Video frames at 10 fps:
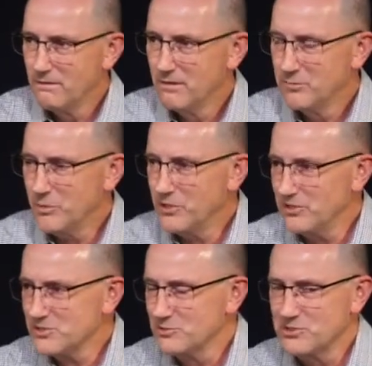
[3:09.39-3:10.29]
But we
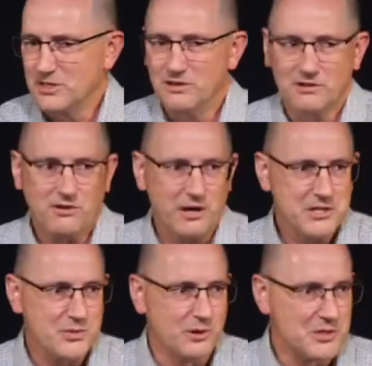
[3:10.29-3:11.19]
also see that
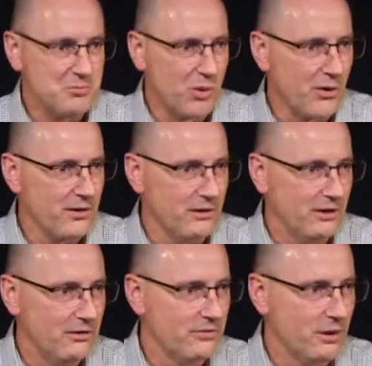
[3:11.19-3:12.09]
Christ was born
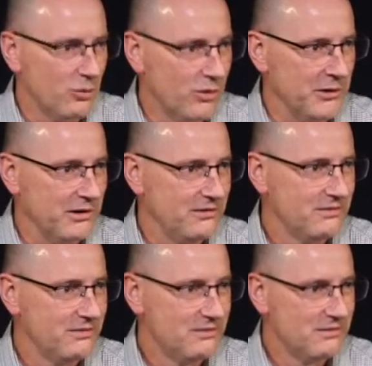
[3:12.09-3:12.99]
of a woman.
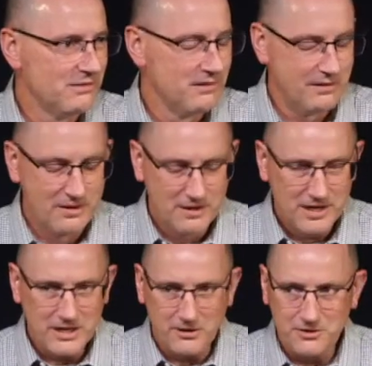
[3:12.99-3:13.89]

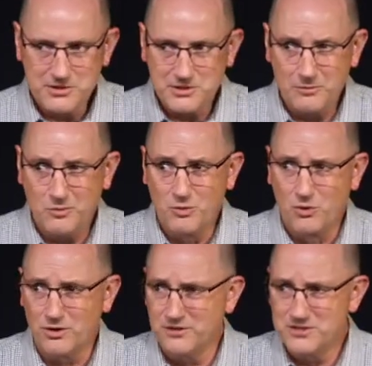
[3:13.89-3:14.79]
He entered the, same, the
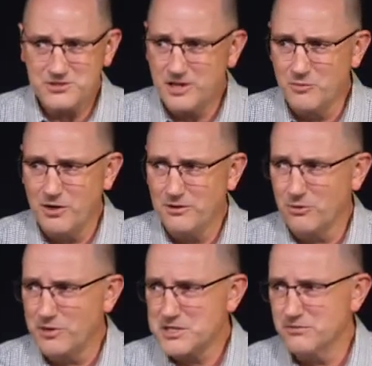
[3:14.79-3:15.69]
world in the same way that the
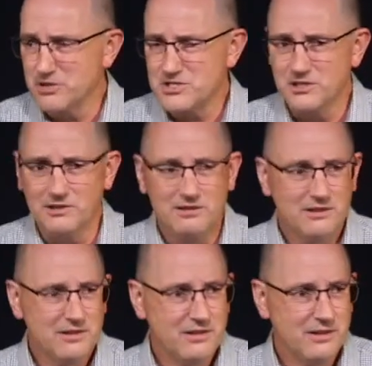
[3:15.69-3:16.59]
rest of us did,
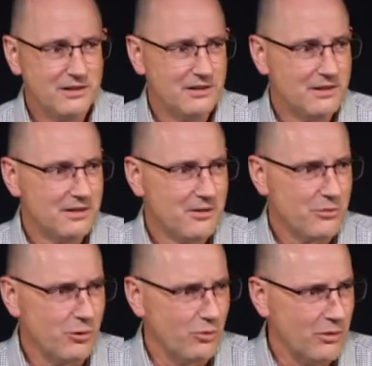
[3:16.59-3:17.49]

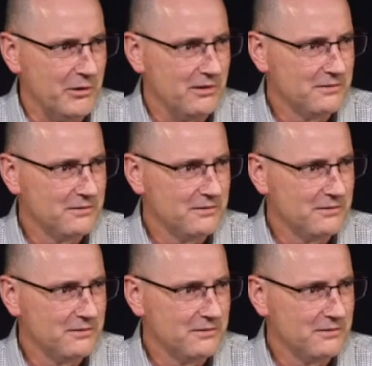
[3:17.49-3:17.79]
through a woman.